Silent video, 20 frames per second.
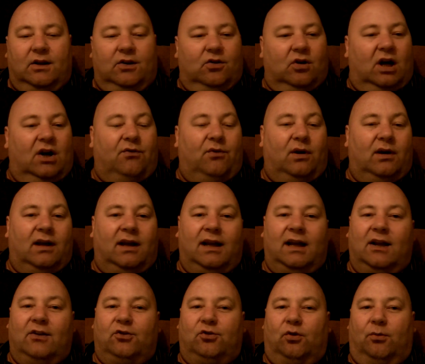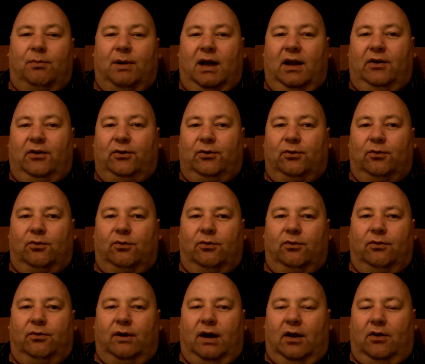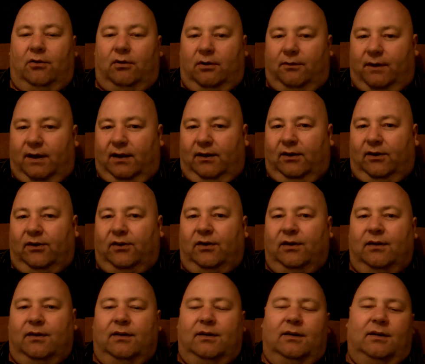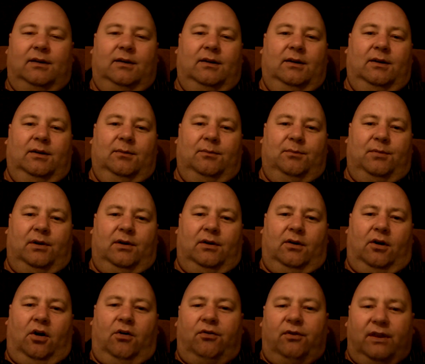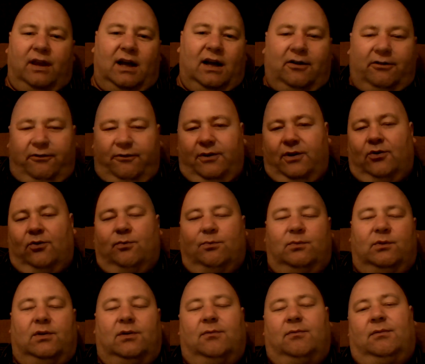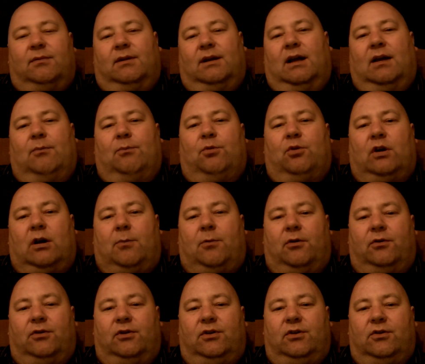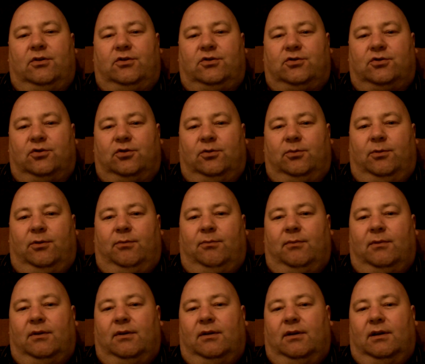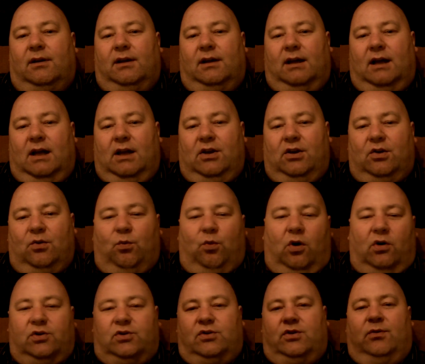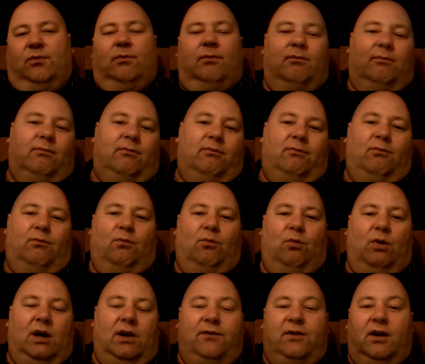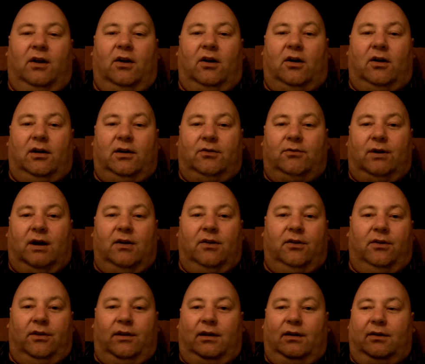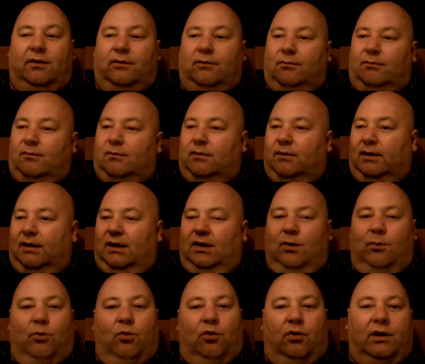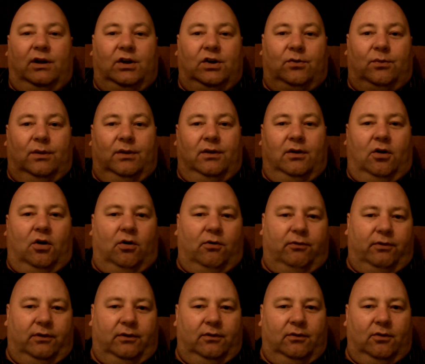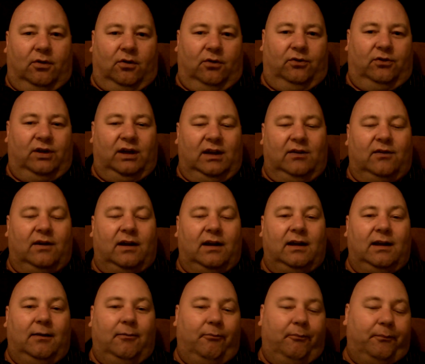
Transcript: Not everyone can get to a mass or other events, but often they are filmed and put up onto YouTube, and you can watch them whenever you like, rather than in the mornings when they're often on TV